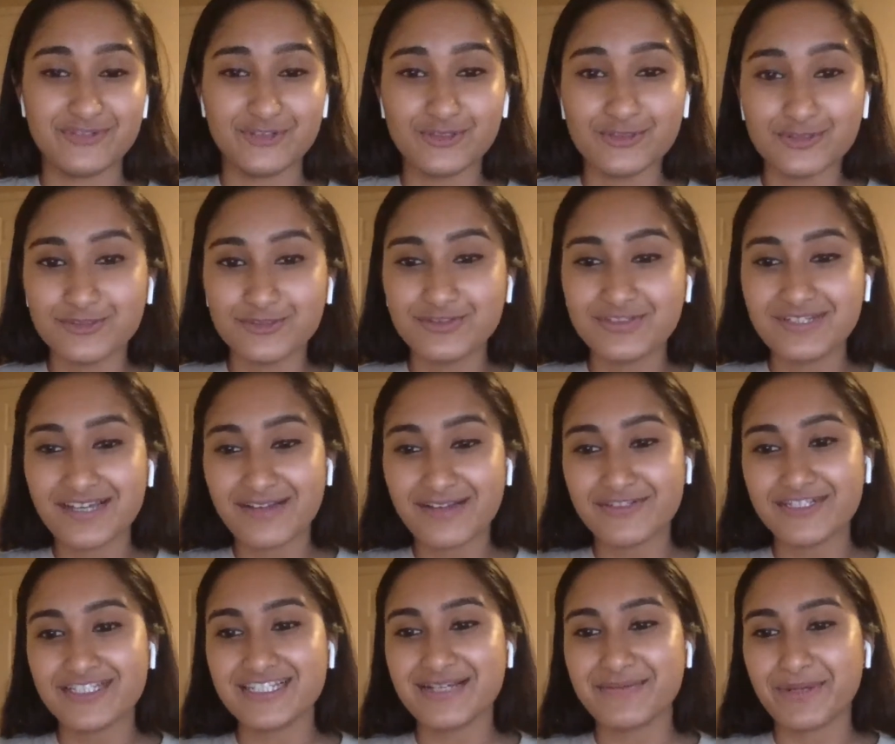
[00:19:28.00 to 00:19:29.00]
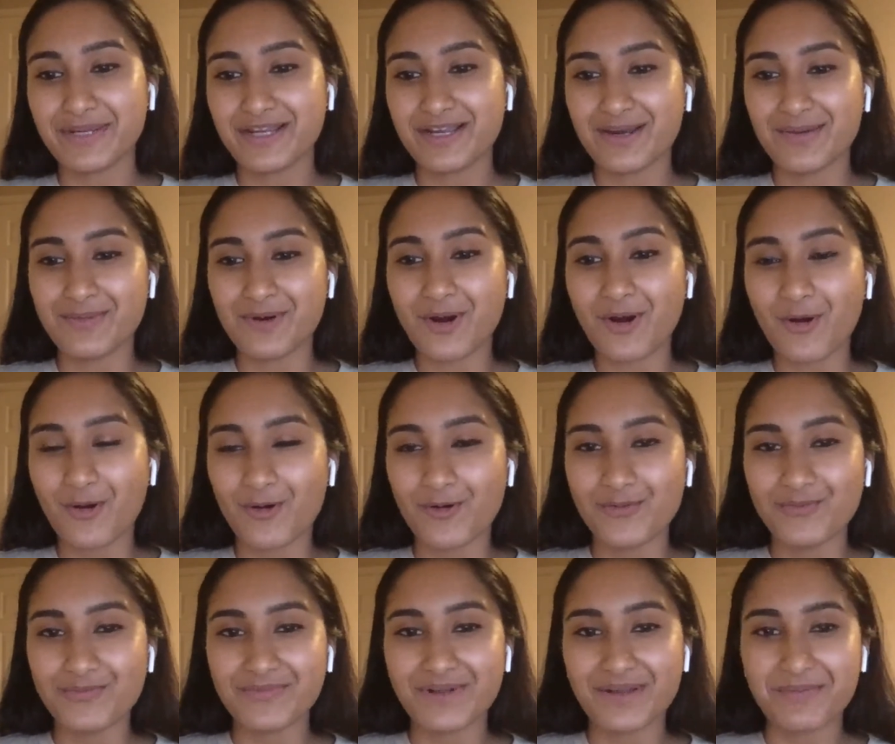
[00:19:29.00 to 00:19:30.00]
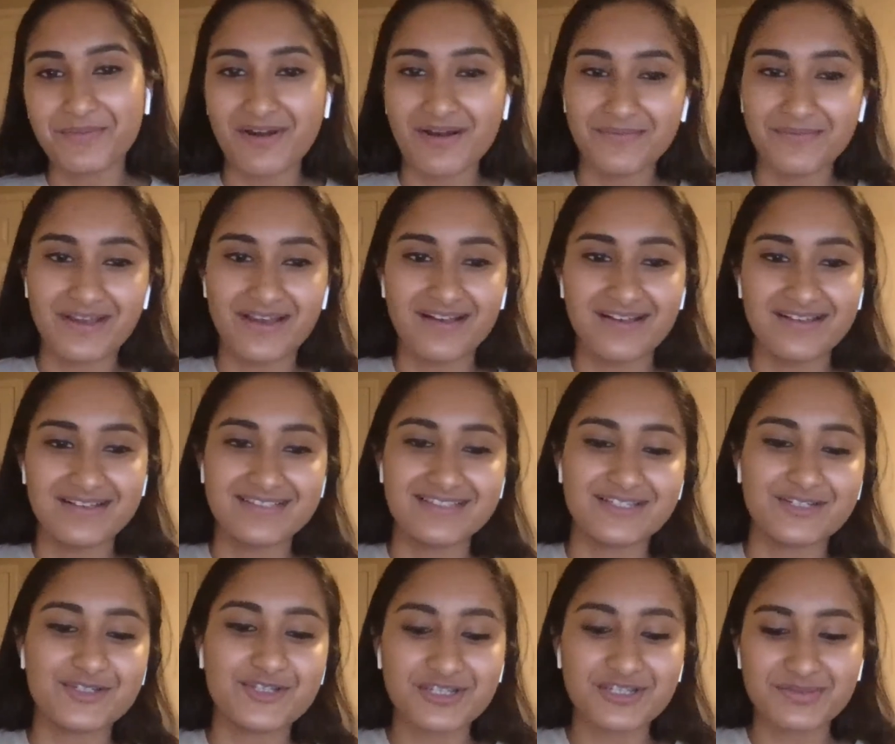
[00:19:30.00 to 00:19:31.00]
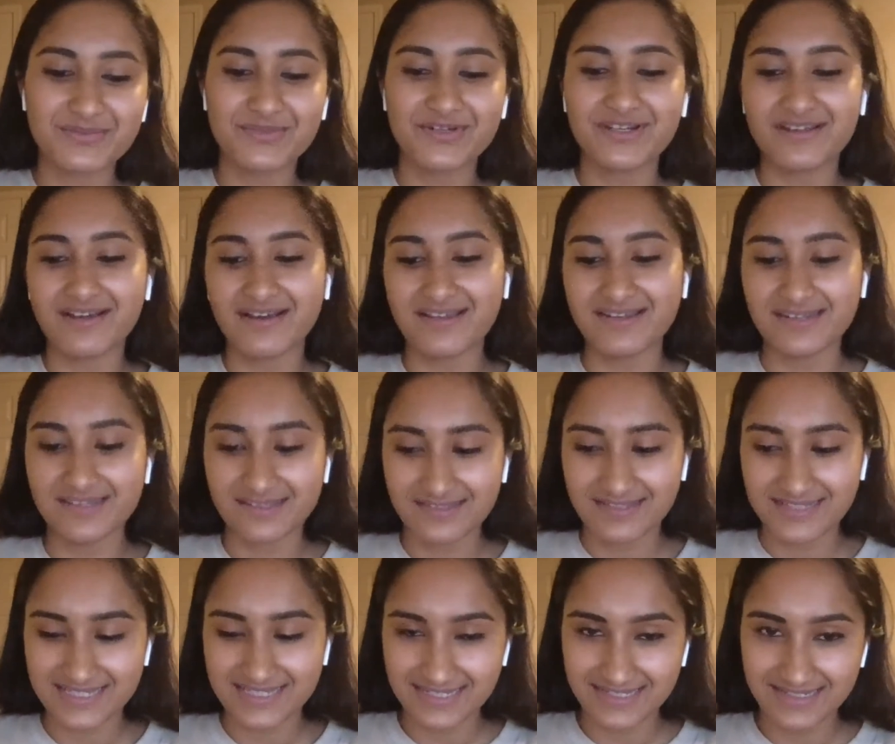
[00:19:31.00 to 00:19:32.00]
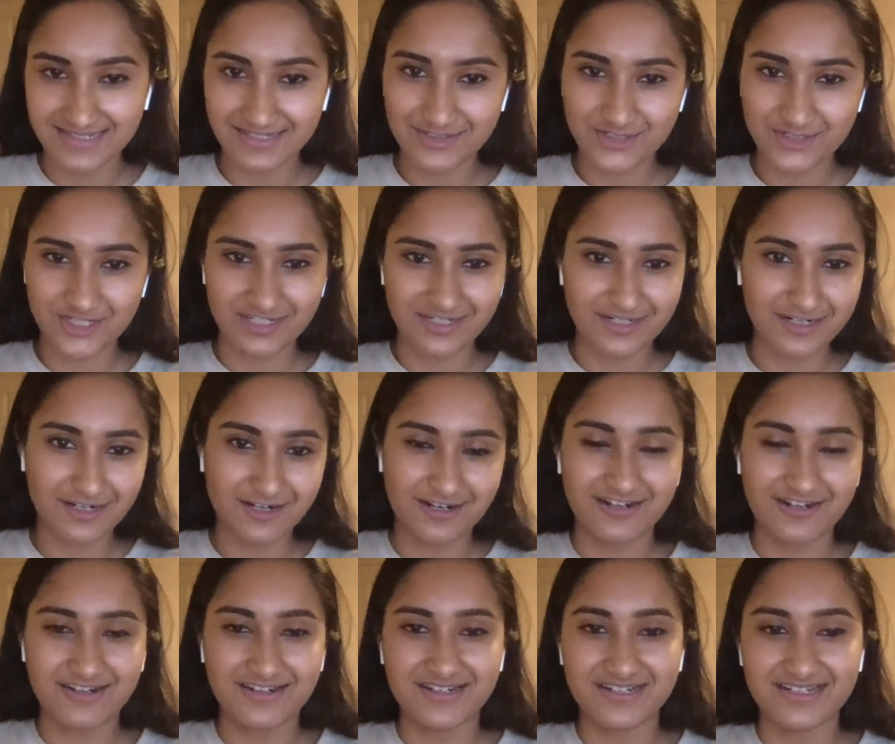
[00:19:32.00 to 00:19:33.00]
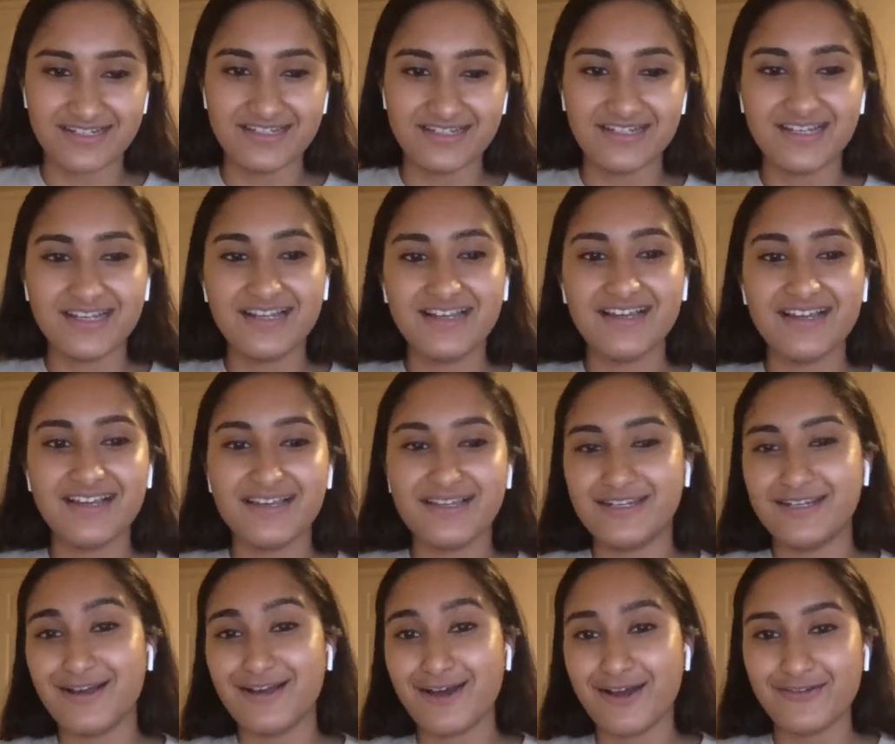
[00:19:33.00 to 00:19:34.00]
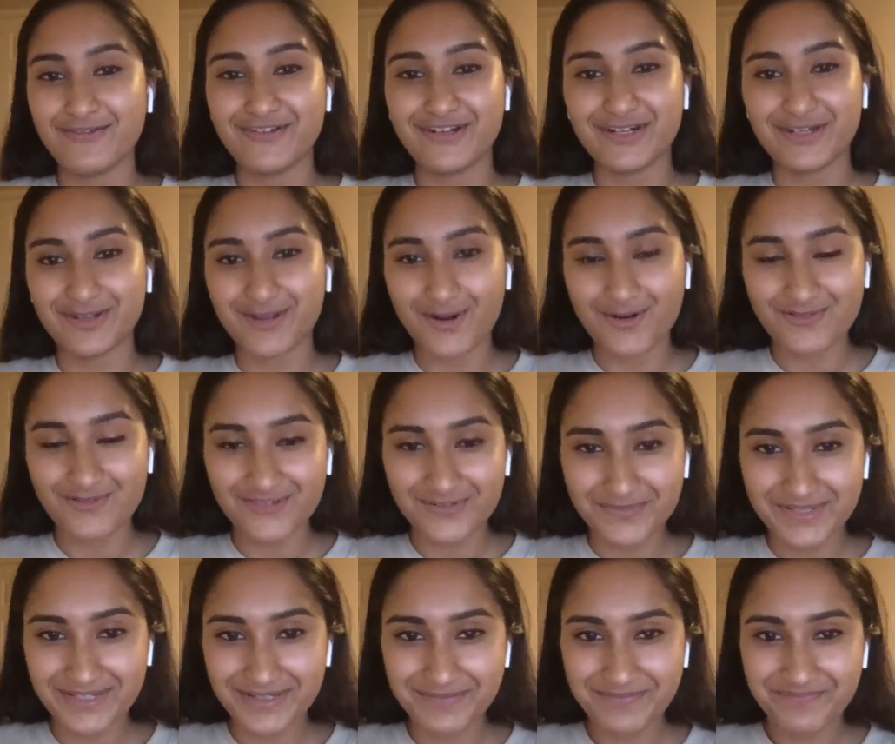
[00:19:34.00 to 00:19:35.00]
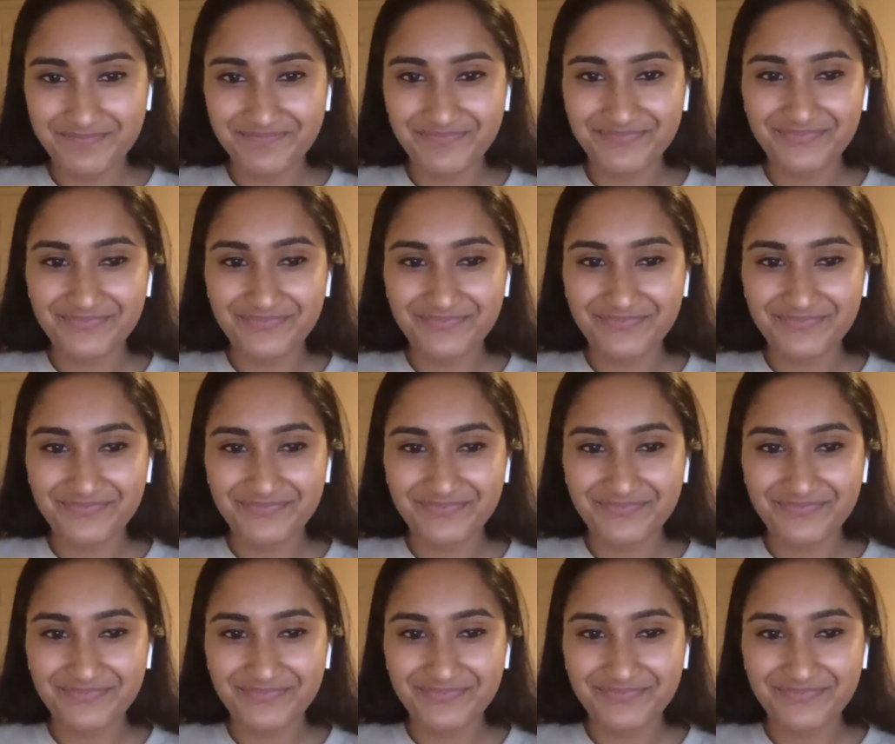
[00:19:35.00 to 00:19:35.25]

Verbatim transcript: food every time i come home my mom has like chicken biryani this indian chicken curry and naan ready to go for me